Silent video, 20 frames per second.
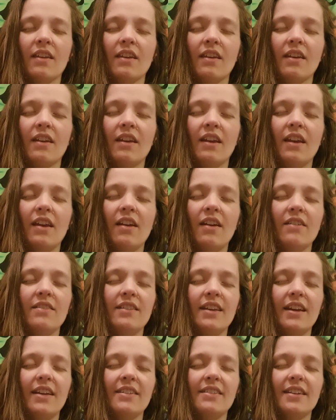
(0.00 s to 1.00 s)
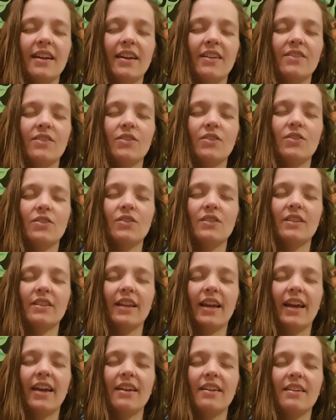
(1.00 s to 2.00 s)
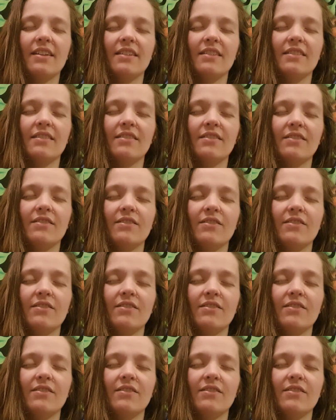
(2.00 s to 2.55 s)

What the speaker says: And here, take a second to just land and